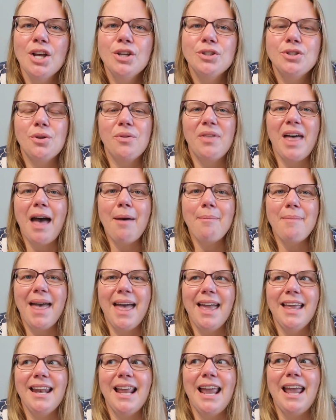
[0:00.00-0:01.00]
So that
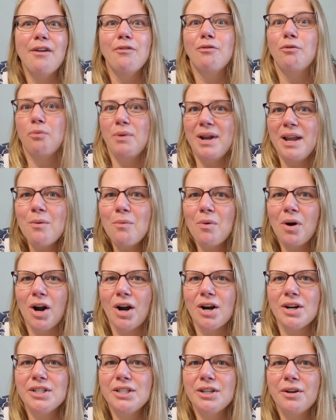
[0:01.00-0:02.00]
meant if we
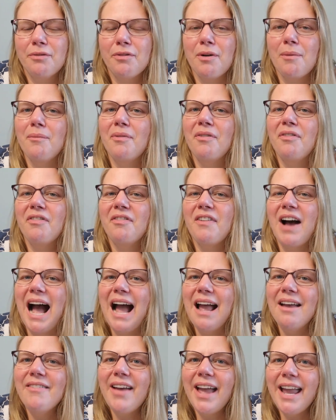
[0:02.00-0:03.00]
worked from
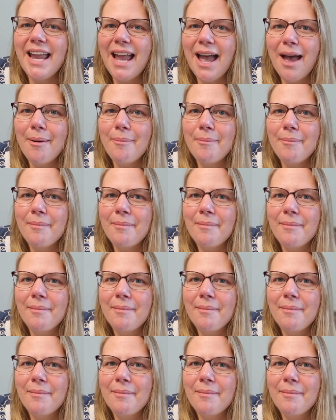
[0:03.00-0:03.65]
5 a.m.